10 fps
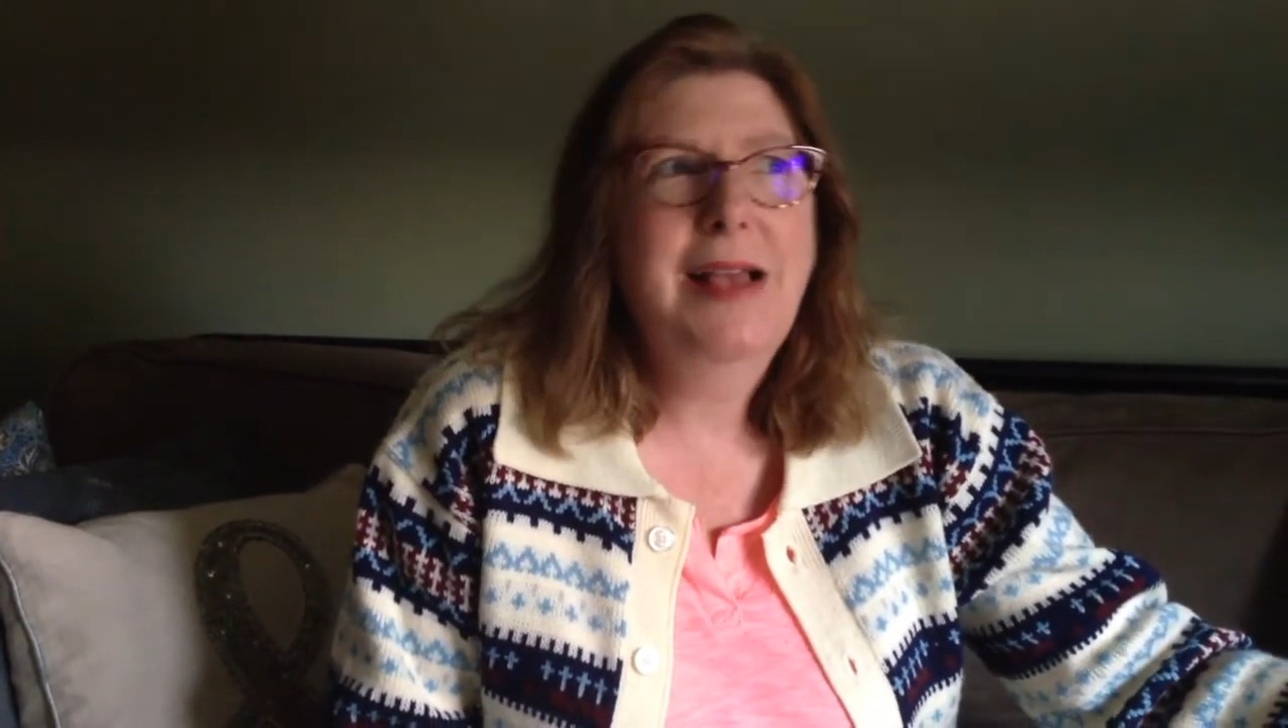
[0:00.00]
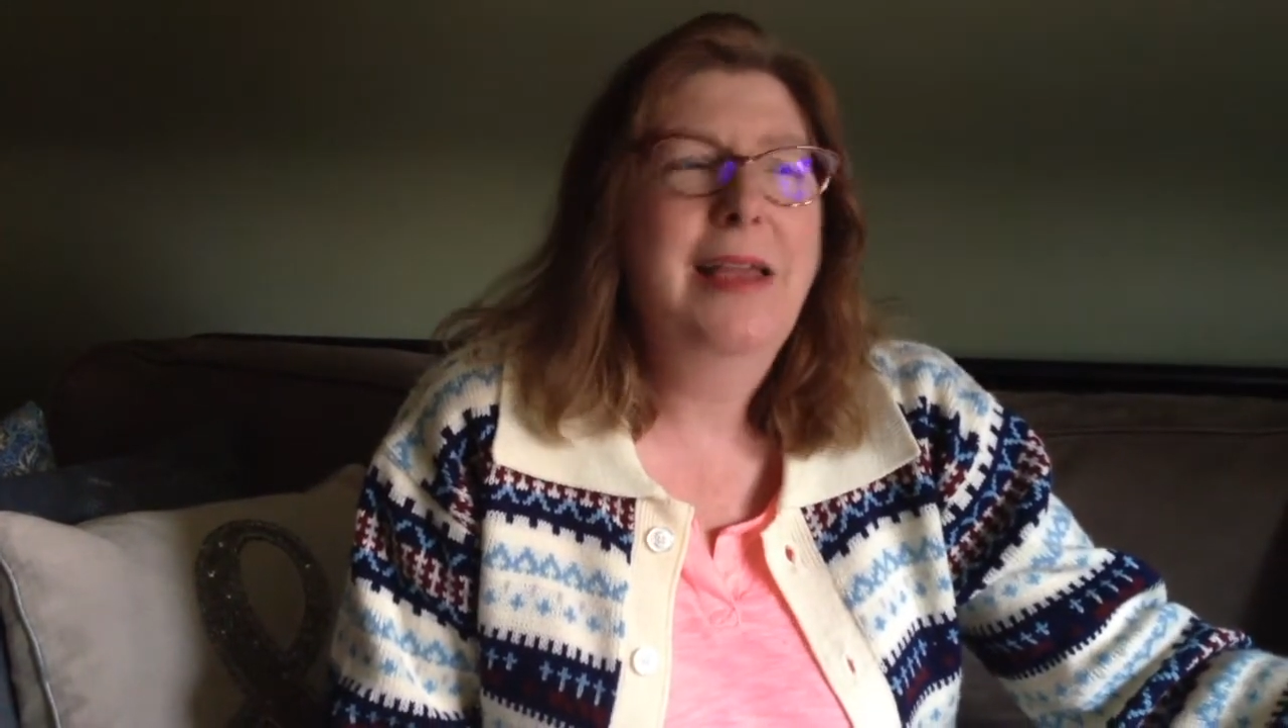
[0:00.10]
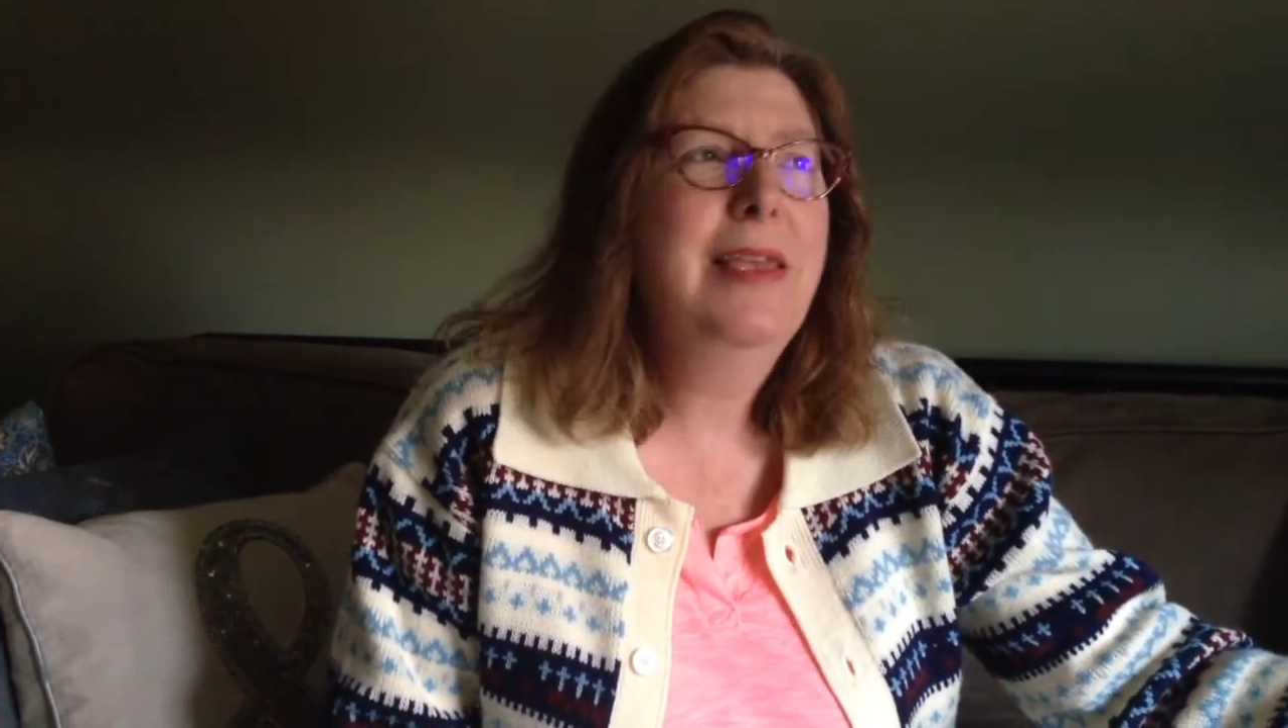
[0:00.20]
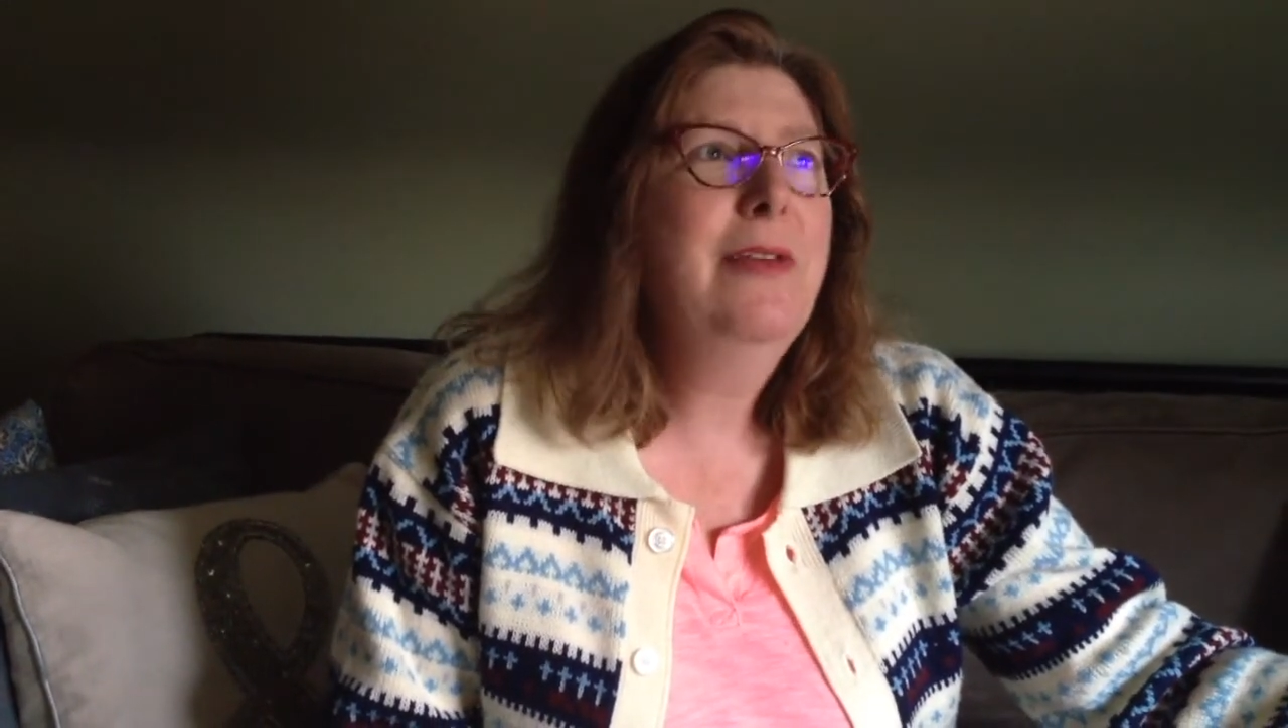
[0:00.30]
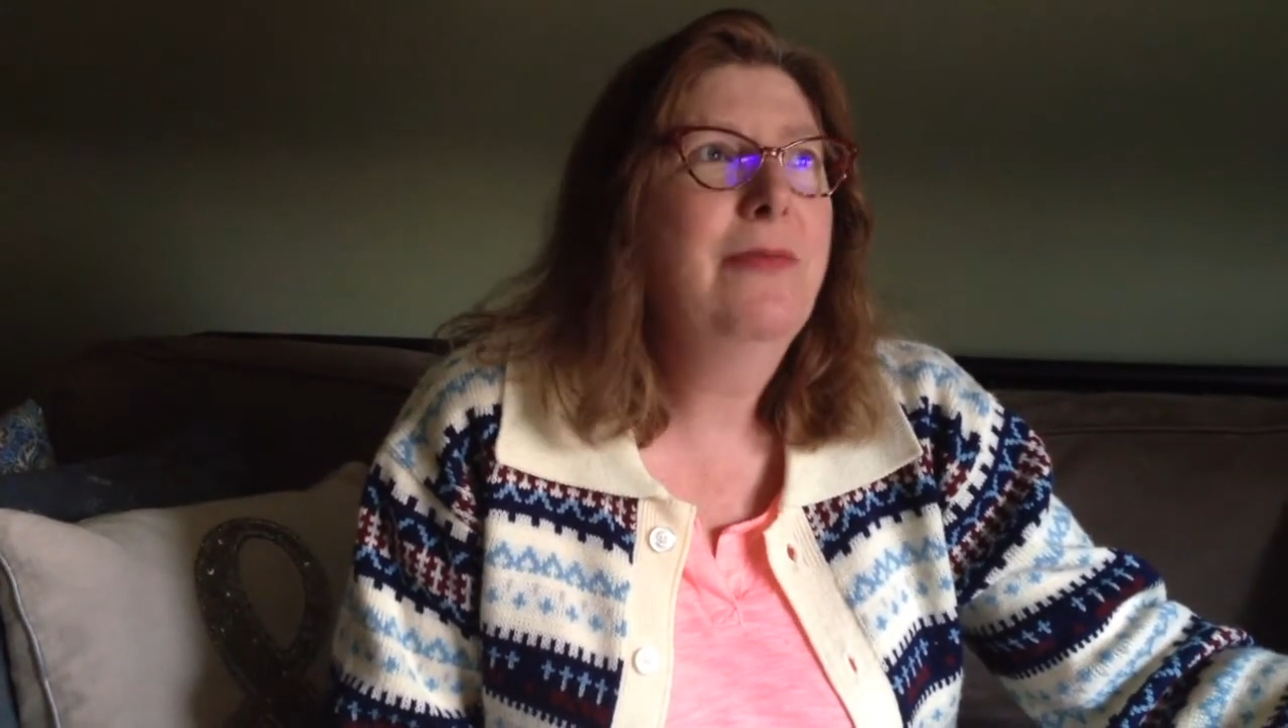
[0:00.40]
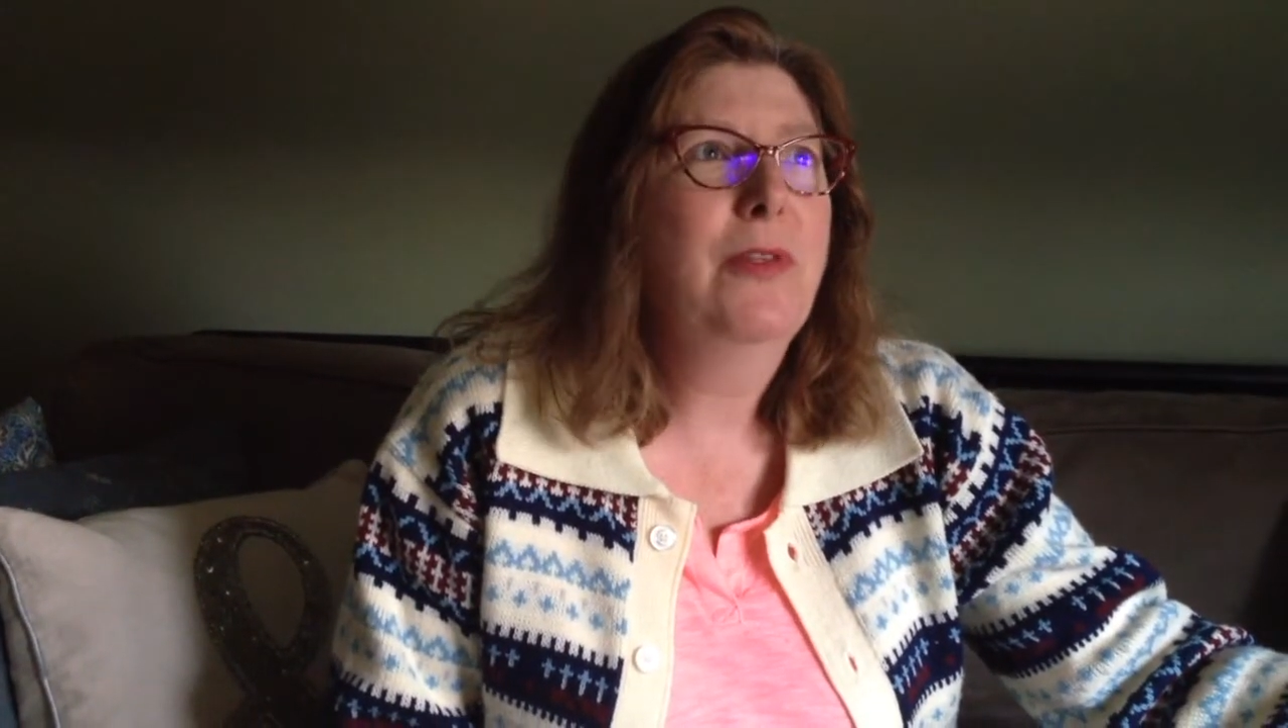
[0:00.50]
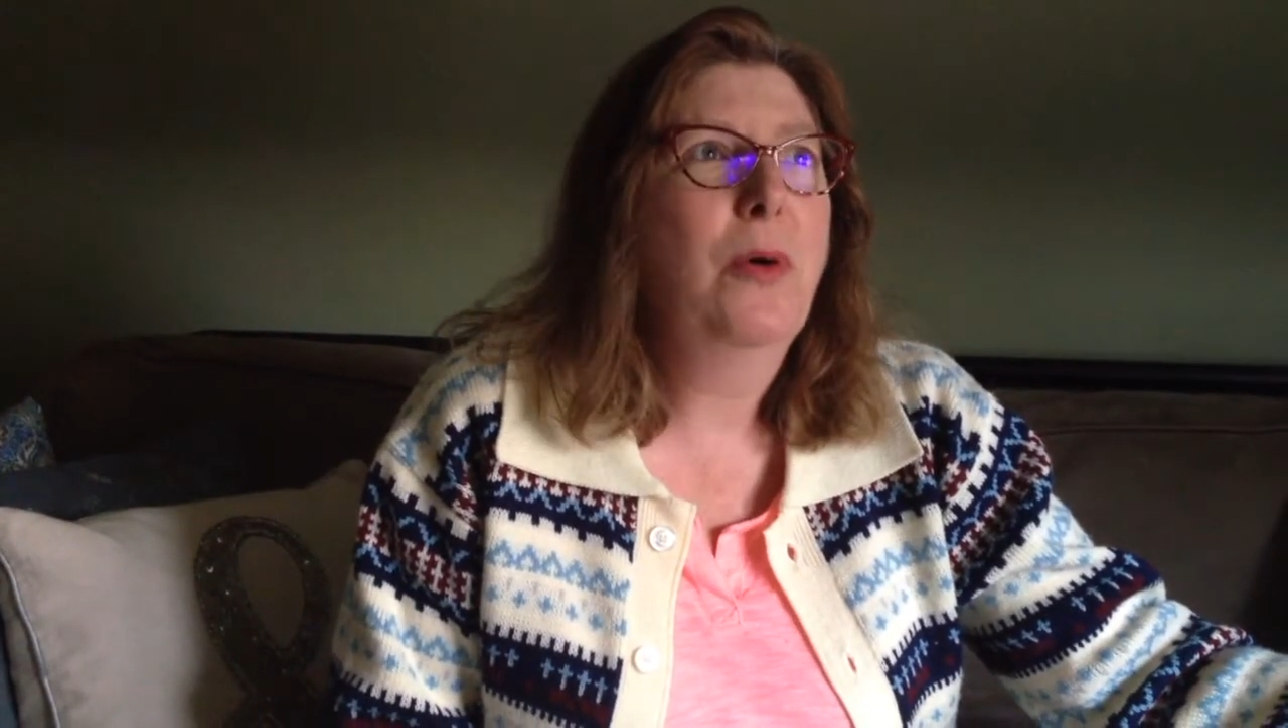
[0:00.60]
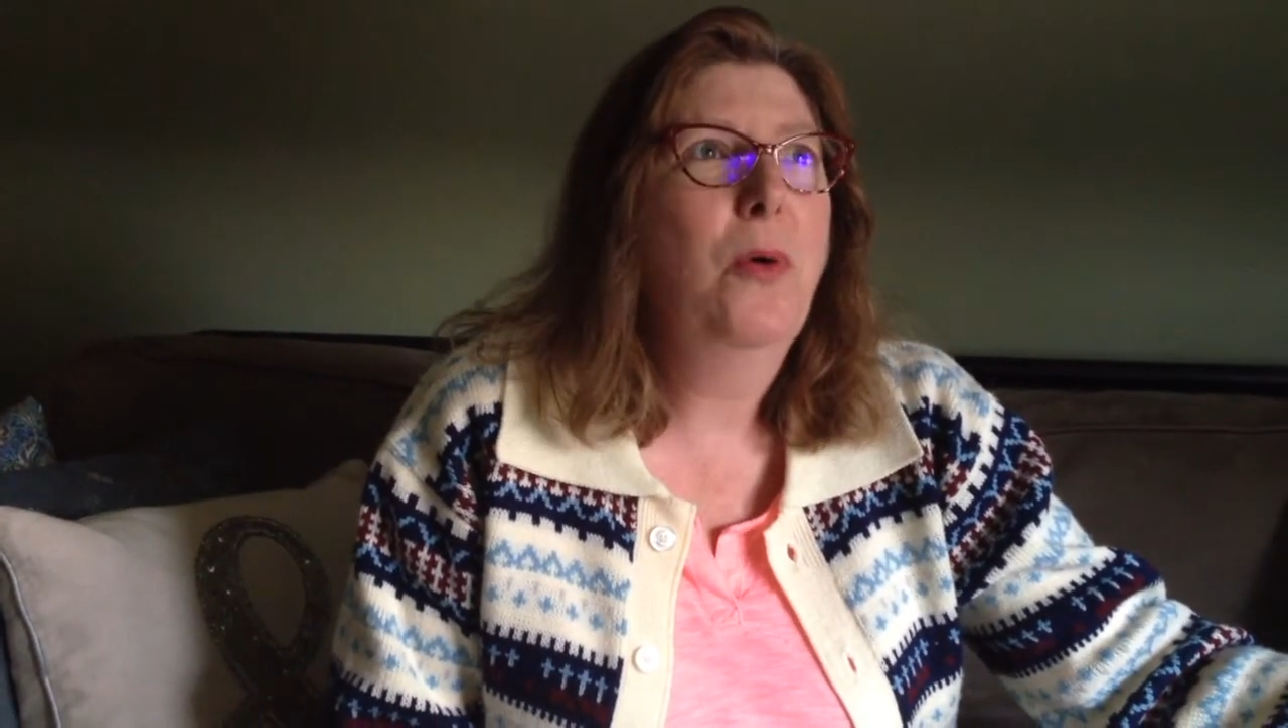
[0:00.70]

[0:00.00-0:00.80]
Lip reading: I think for the